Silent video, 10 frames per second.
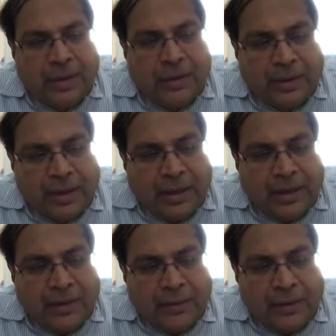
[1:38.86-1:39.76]

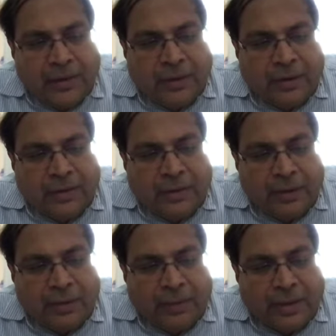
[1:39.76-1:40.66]
the Federal
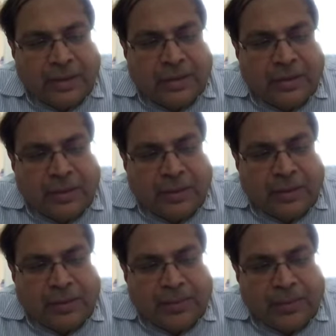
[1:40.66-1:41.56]
Reserve is
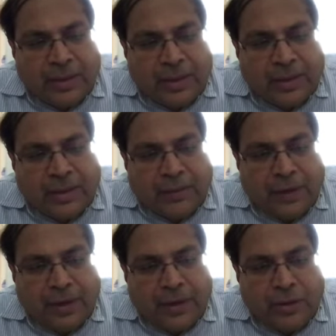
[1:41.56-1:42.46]

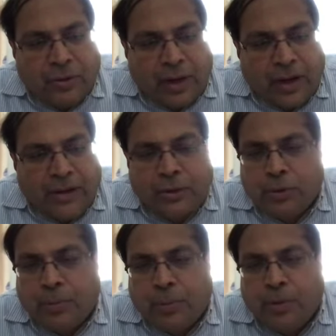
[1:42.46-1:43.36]
definitely trying
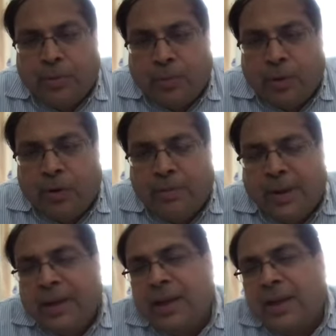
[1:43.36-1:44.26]
to put more
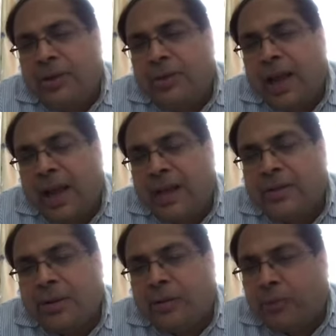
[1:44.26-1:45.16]
money into the
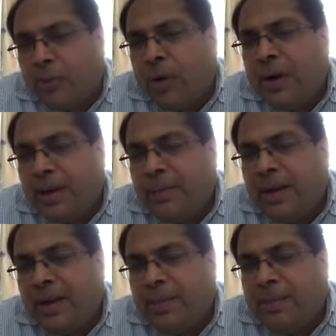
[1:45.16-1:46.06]
hands of small and
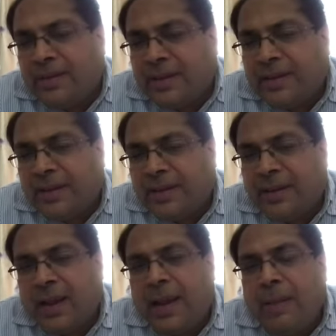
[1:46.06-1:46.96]
medium businesses,
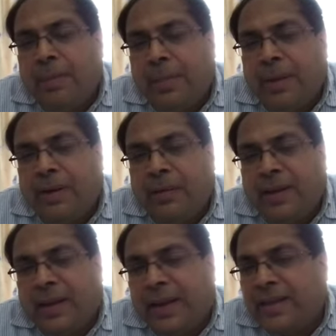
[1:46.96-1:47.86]
people
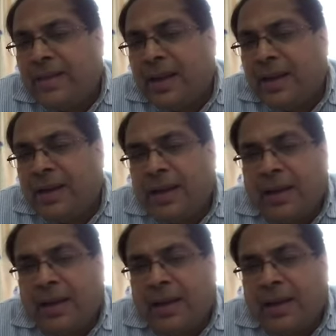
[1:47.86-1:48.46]
with less than